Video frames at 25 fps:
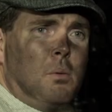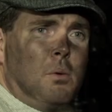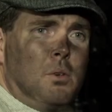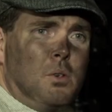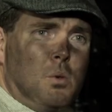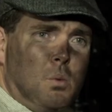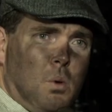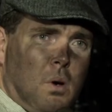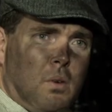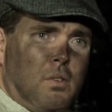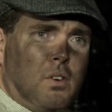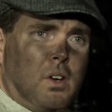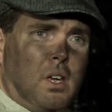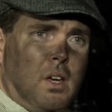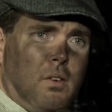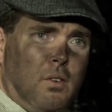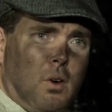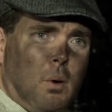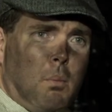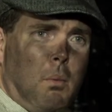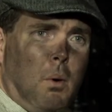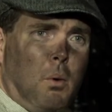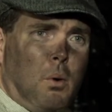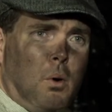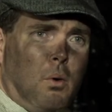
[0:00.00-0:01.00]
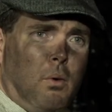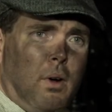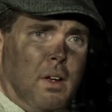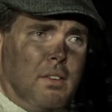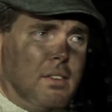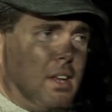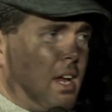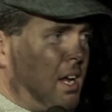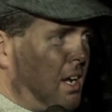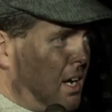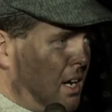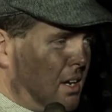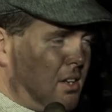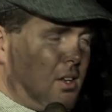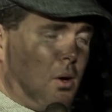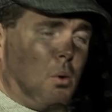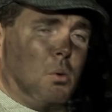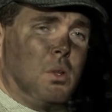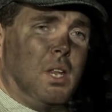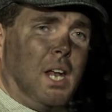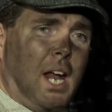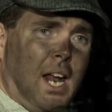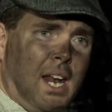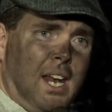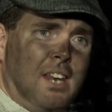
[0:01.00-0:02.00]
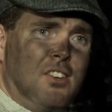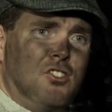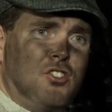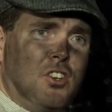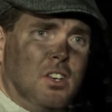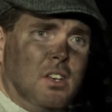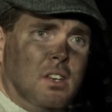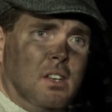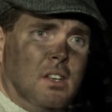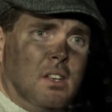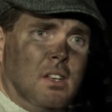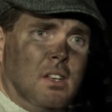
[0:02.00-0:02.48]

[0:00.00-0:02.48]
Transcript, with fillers: would you ever give your motor a rest and get down to that engine?